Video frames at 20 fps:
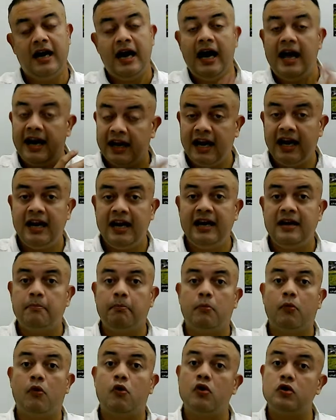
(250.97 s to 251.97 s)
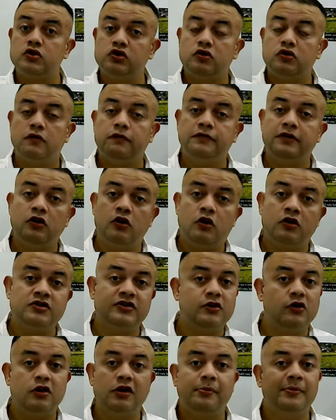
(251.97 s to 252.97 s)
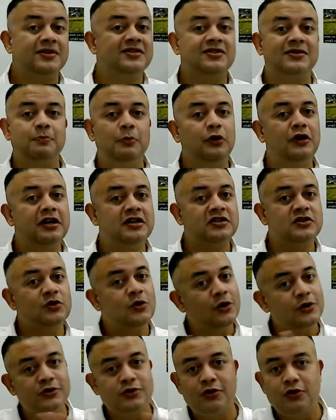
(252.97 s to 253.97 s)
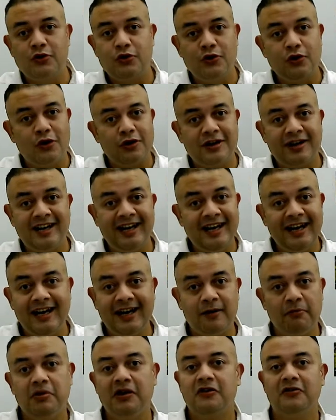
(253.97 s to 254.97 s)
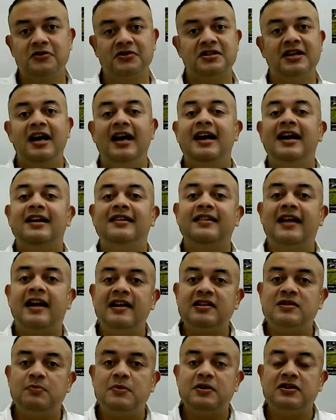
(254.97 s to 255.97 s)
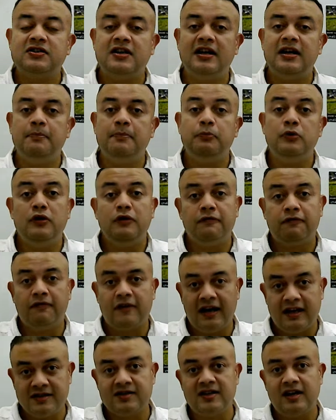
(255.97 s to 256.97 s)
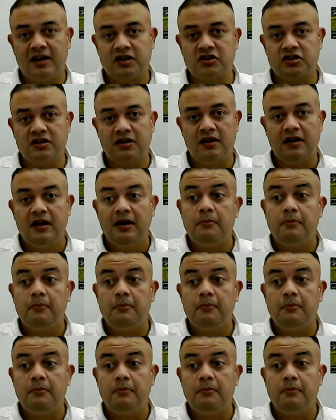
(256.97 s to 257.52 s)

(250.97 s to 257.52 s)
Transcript: And again, most of the non-synonymous mutations also do not lead because that is basically purifying selection.